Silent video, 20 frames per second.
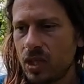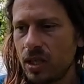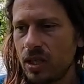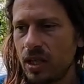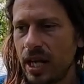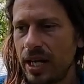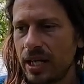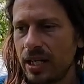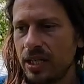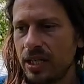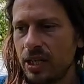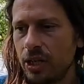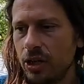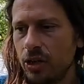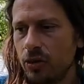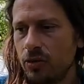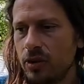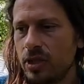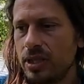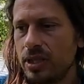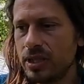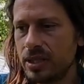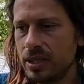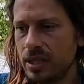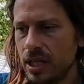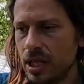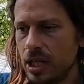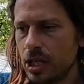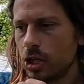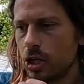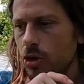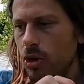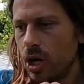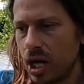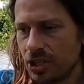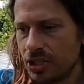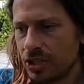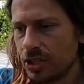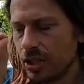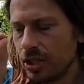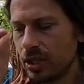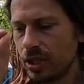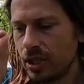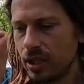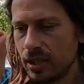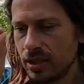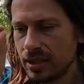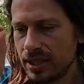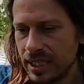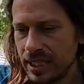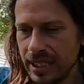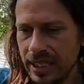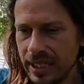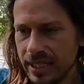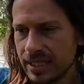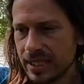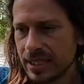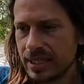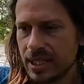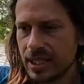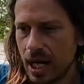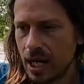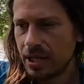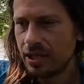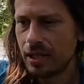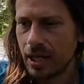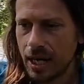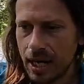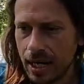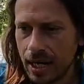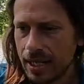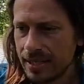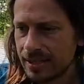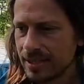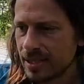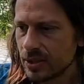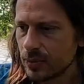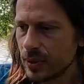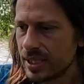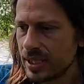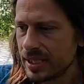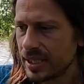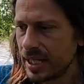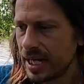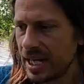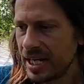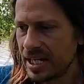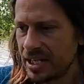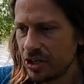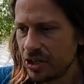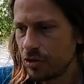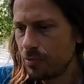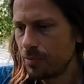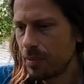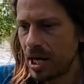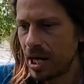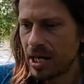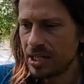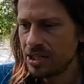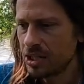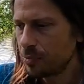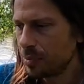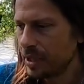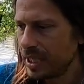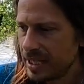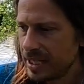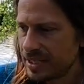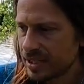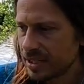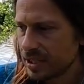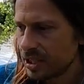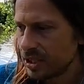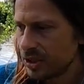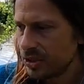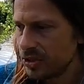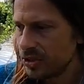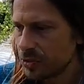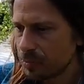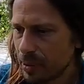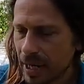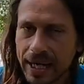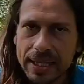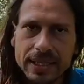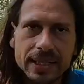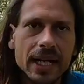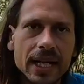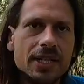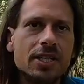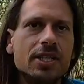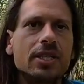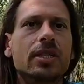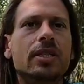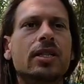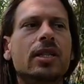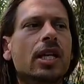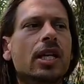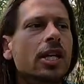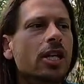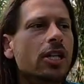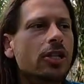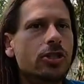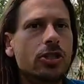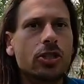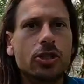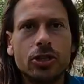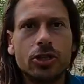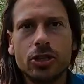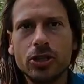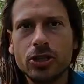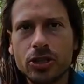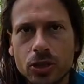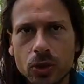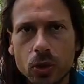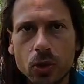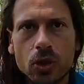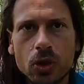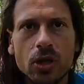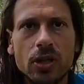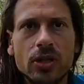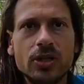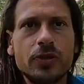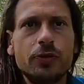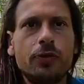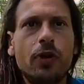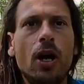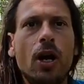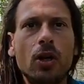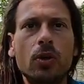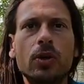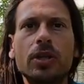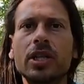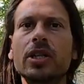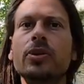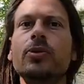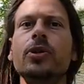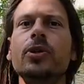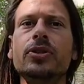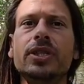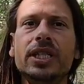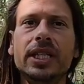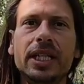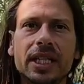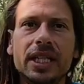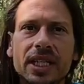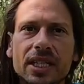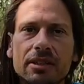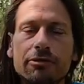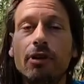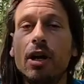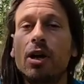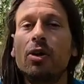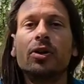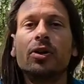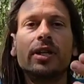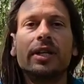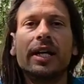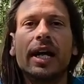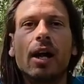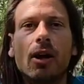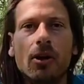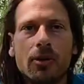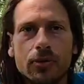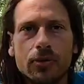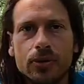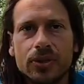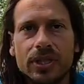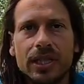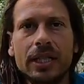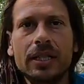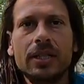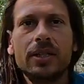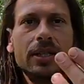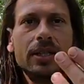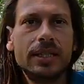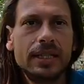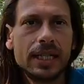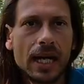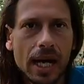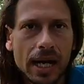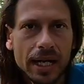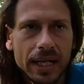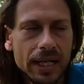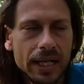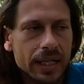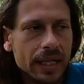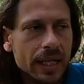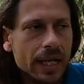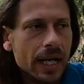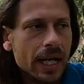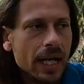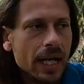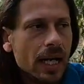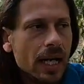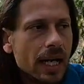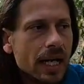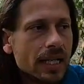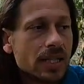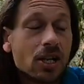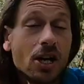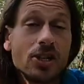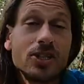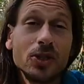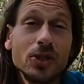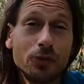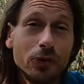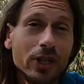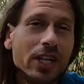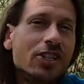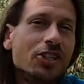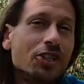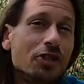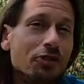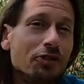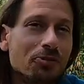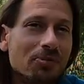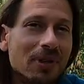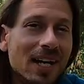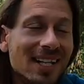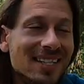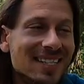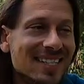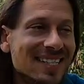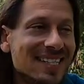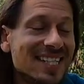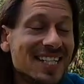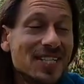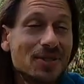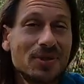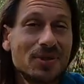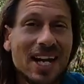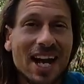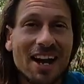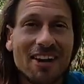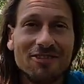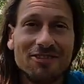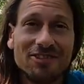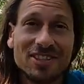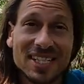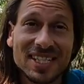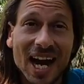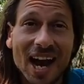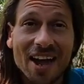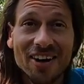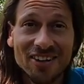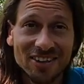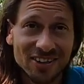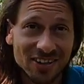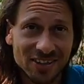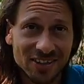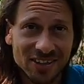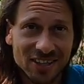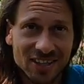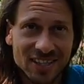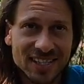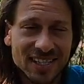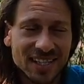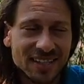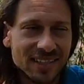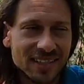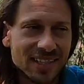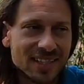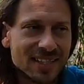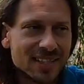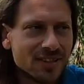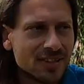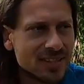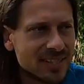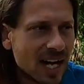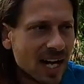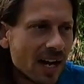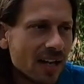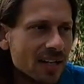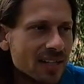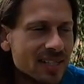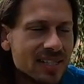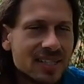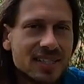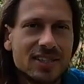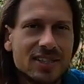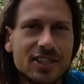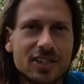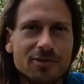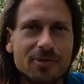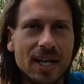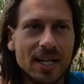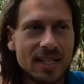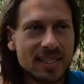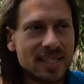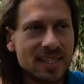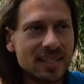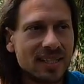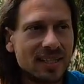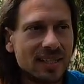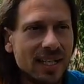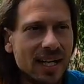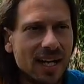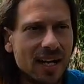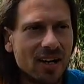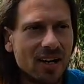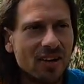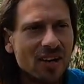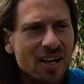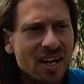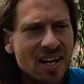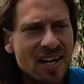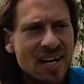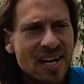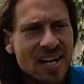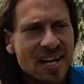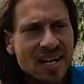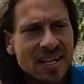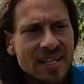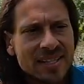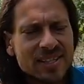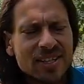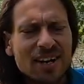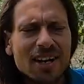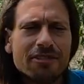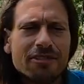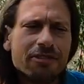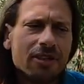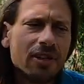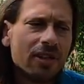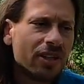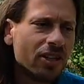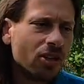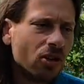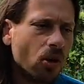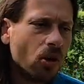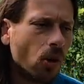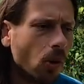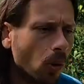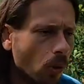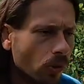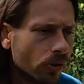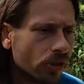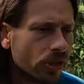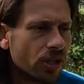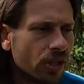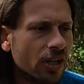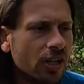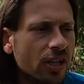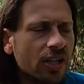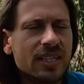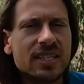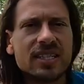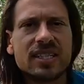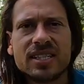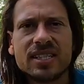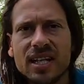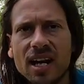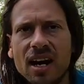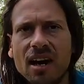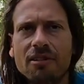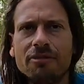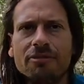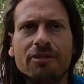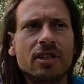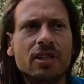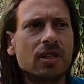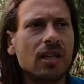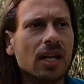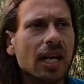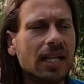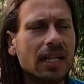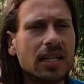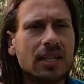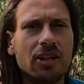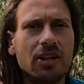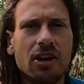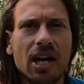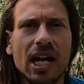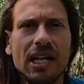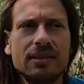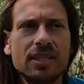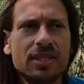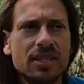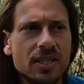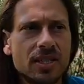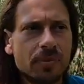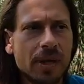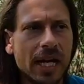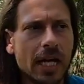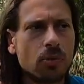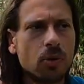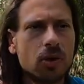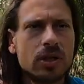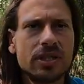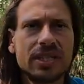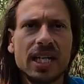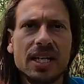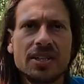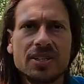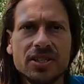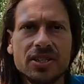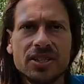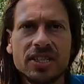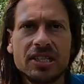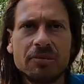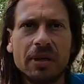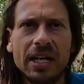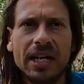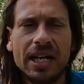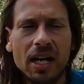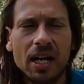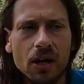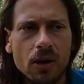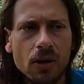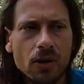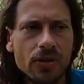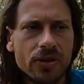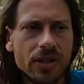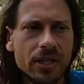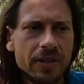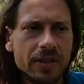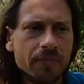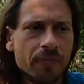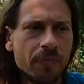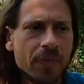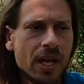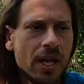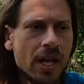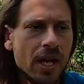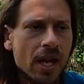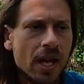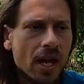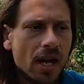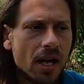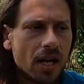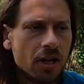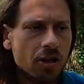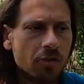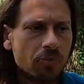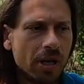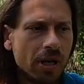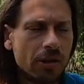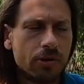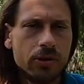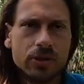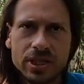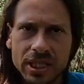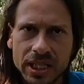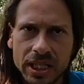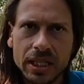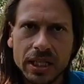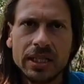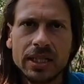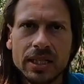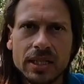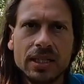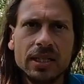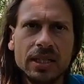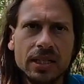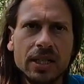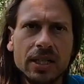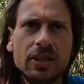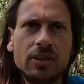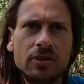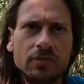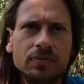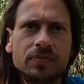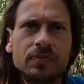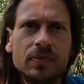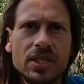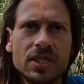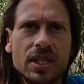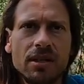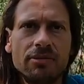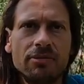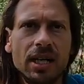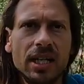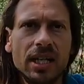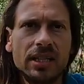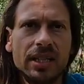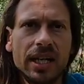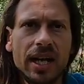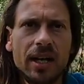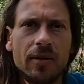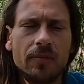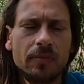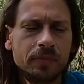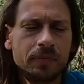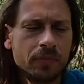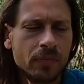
like, you know, cross your T's and dot your I's, as we say, you know, mind your P's and Q's, pay attention, do your chores, follow a good routine, follow a good health routine, a good diet. It's also very true for Pisces because we have Saturn on our ascendant. So Saturn has entered my ascendant now. So I feel a little older and stuff, and like, you know, I have to just pay more attention to my health and my routine and, you know, stuff like that.